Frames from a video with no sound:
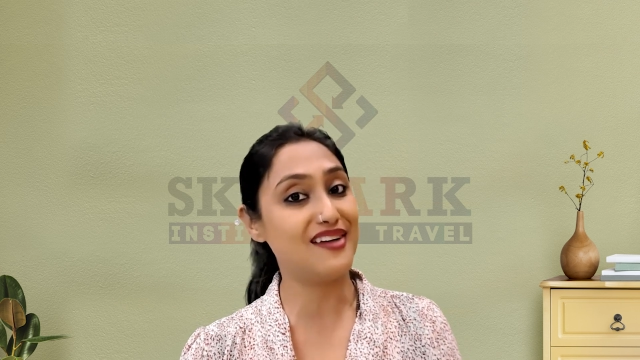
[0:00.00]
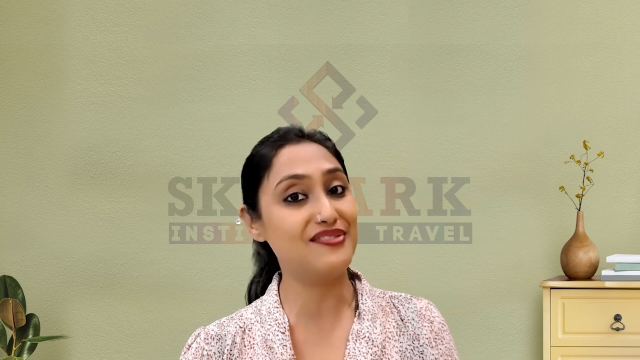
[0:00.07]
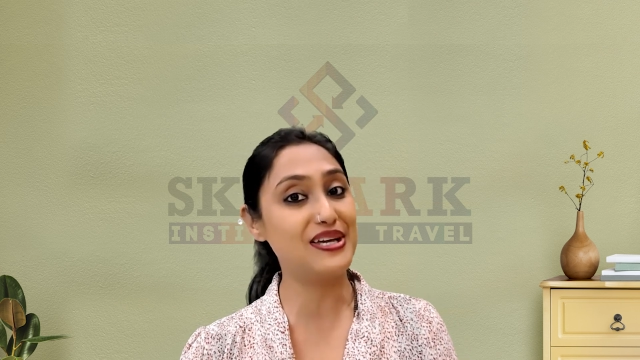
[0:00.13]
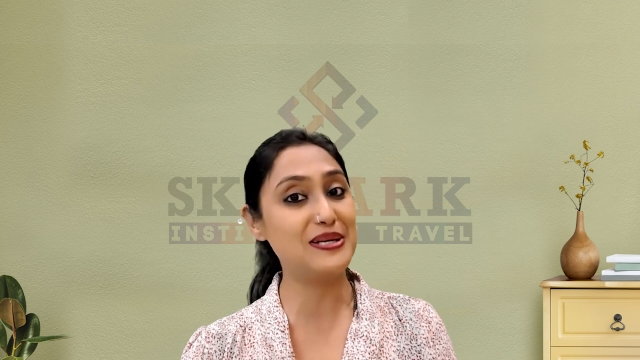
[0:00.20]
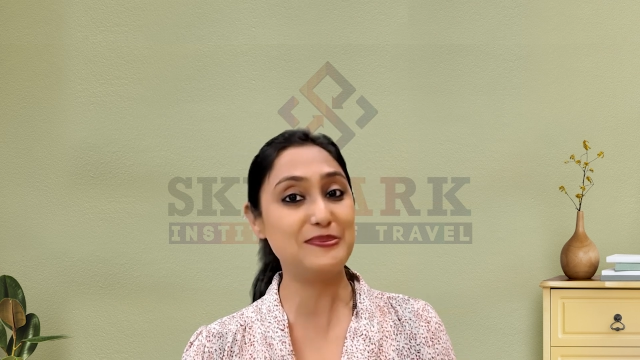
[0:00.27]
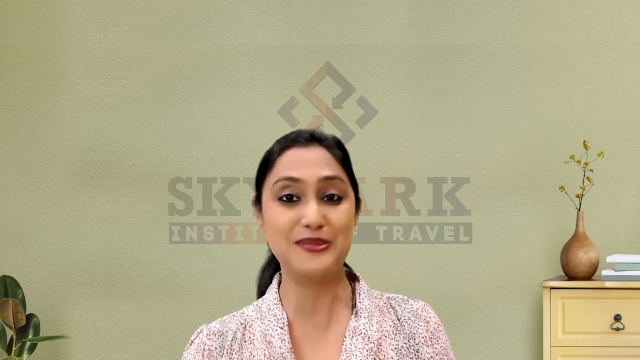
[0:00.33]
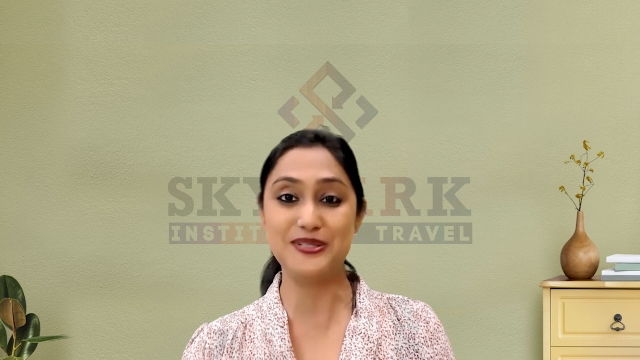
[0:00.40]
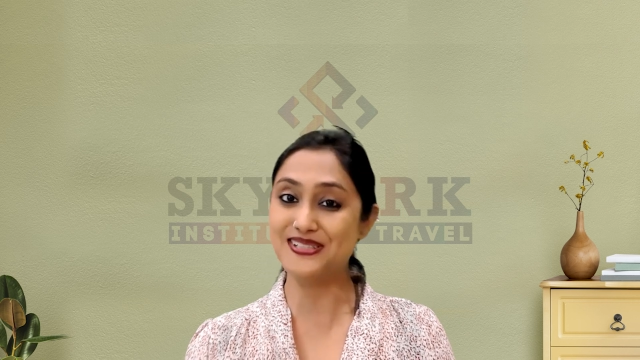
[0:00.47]

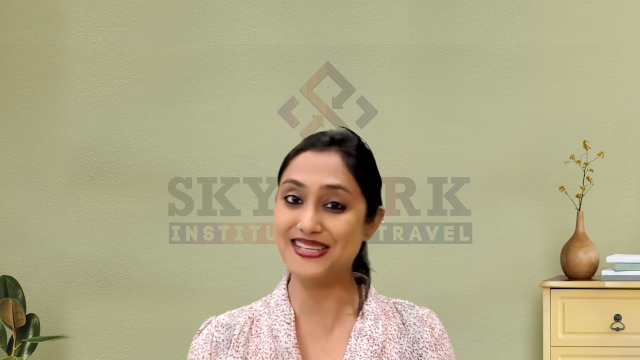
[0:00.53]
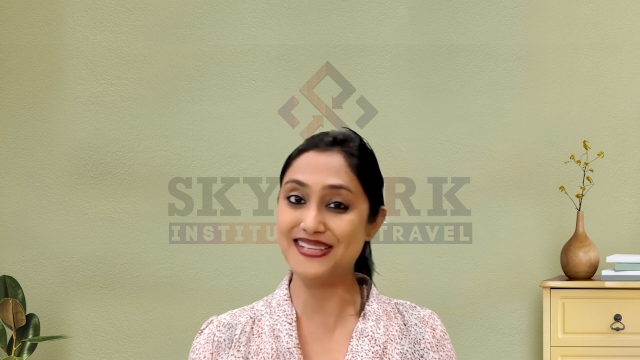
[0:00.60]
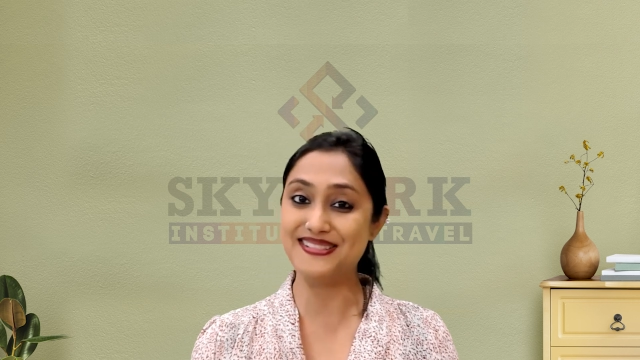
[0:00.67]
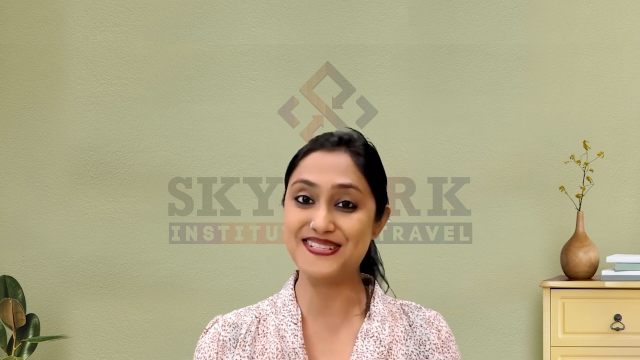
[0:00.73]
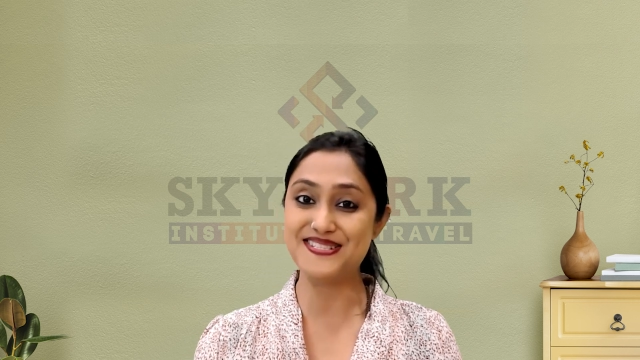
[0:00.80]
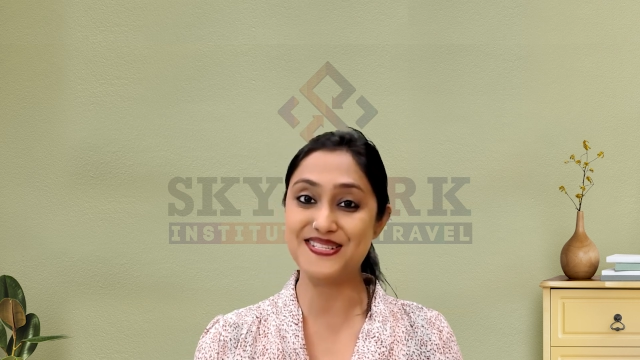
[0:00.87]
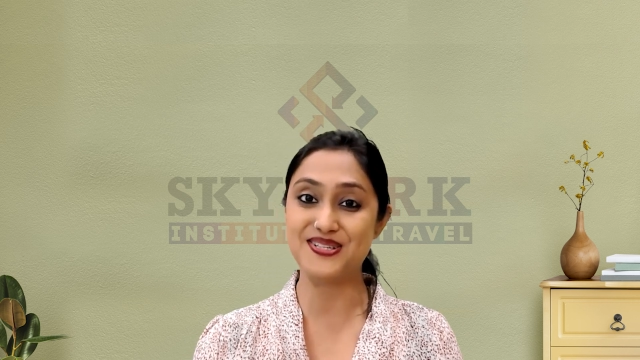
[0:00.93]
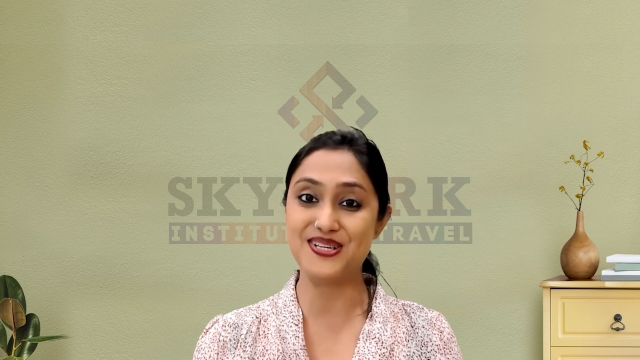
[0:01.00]
available
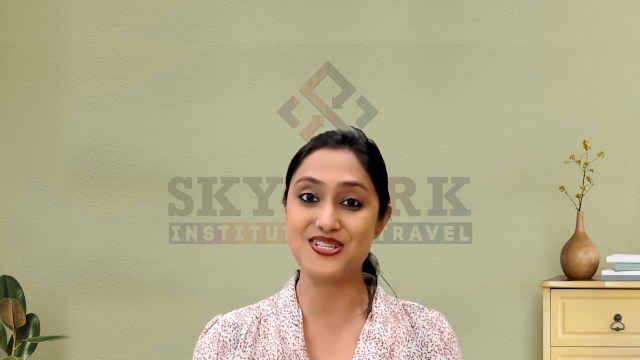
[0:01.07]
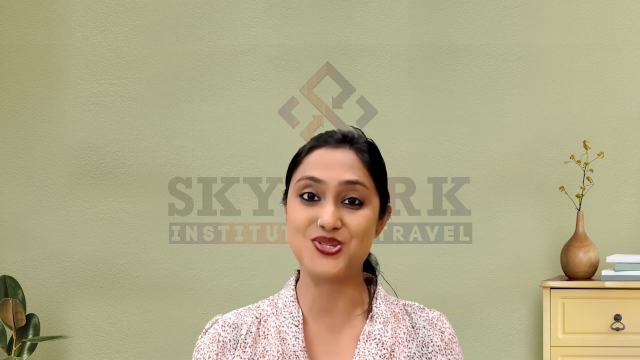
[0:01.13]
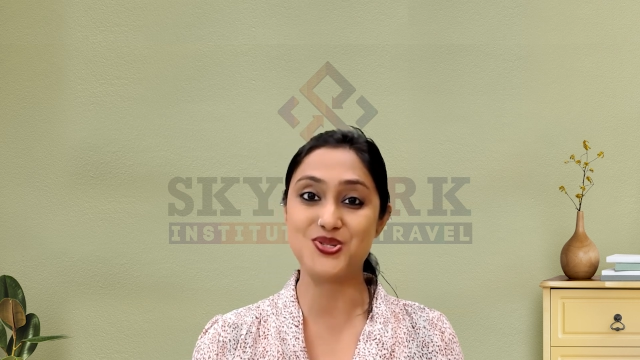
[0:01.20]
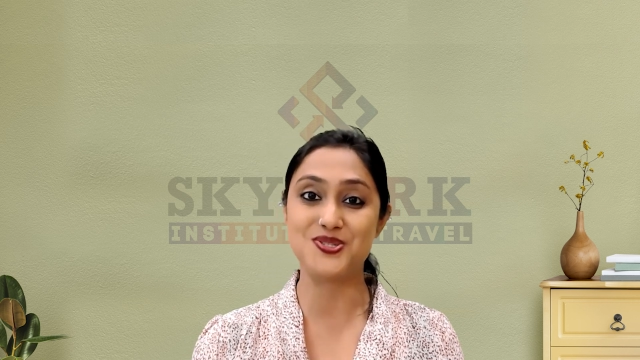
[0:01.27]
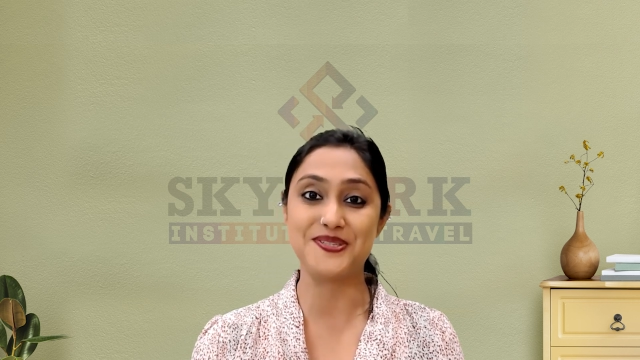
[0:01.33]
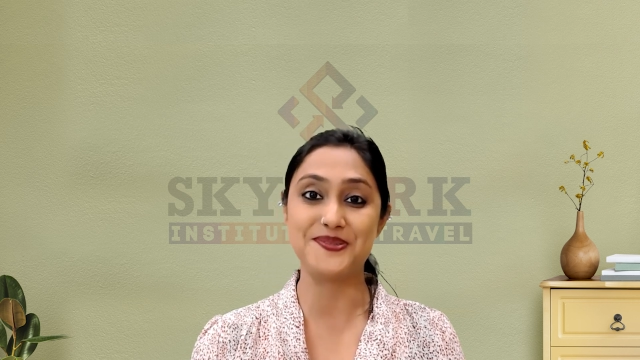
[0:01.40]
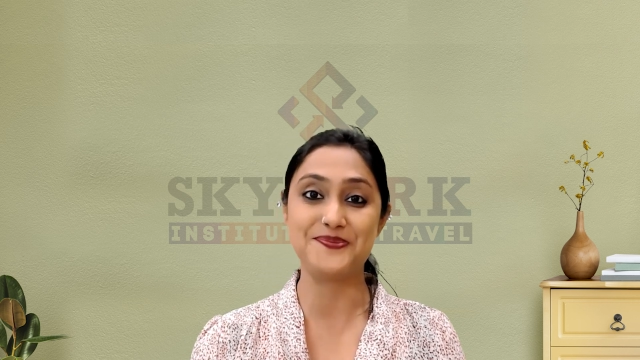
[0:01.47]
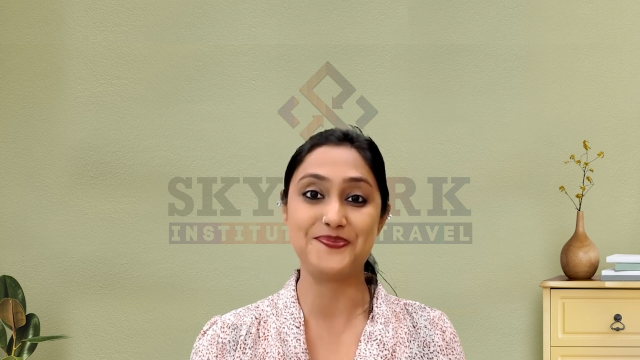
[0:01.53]
in this
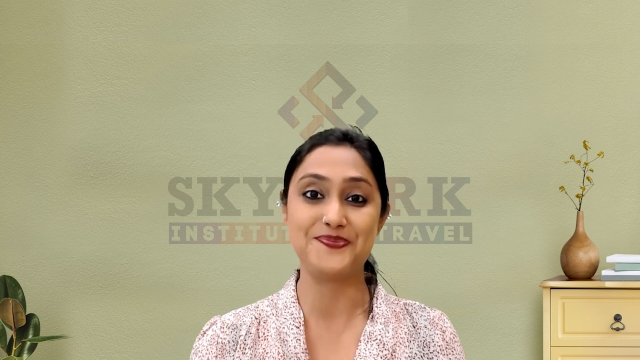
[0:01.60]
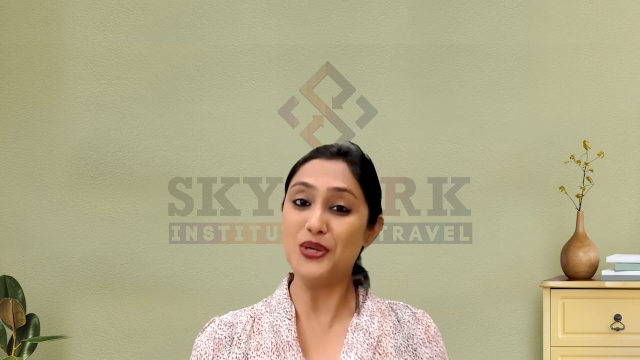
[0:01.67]
industry.